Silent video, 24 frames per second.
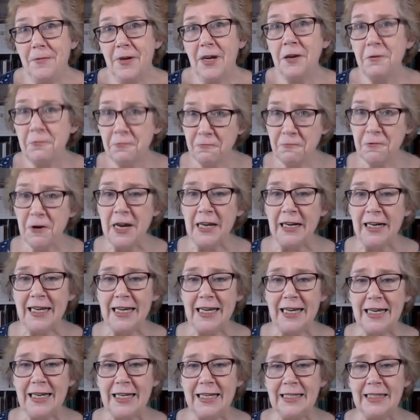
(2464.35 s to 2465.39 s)
It
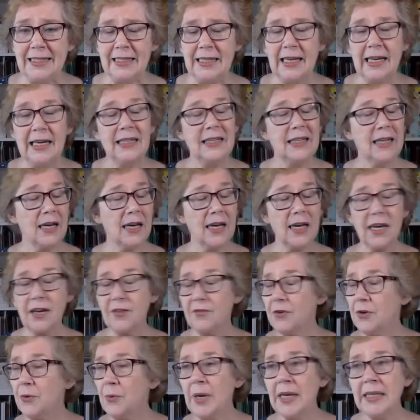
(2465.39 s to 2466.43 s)
really is. Now,
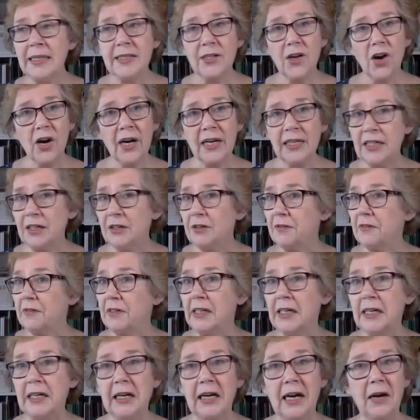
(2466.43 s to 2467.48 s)
everyone's idea of
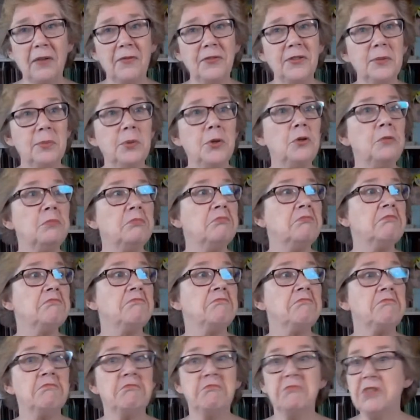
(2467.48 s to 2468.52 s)
clean and comfortable,
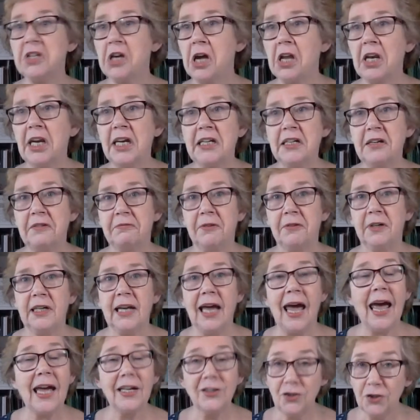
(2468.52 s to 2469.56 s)
totally
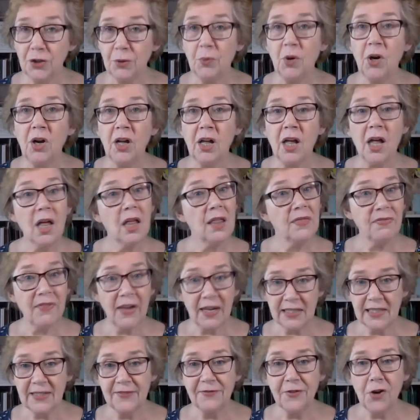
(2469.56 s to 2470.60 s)
different. And you know what?
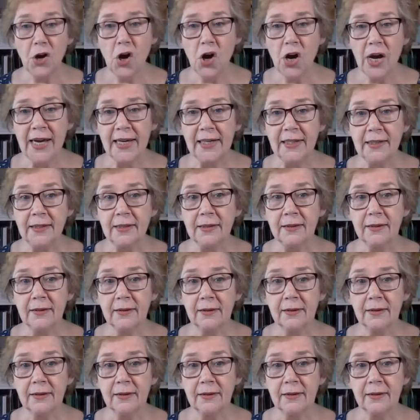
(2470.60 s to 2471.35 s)
That's fine.